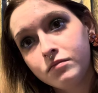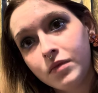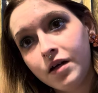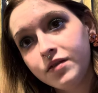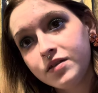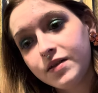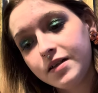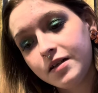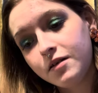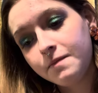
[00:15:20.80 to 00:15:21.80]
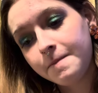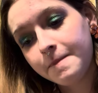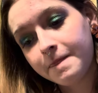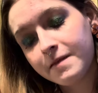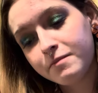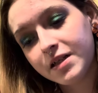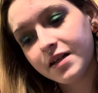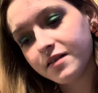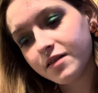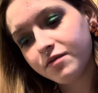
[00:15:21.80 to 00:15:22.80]
of this video
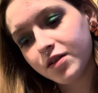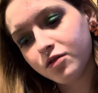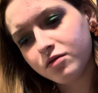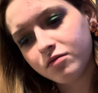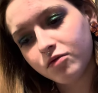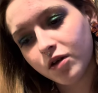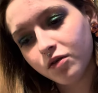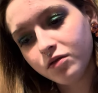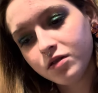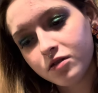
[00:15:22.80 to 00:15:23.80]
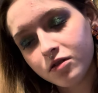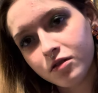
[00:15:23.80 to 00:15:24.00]
because it feels gross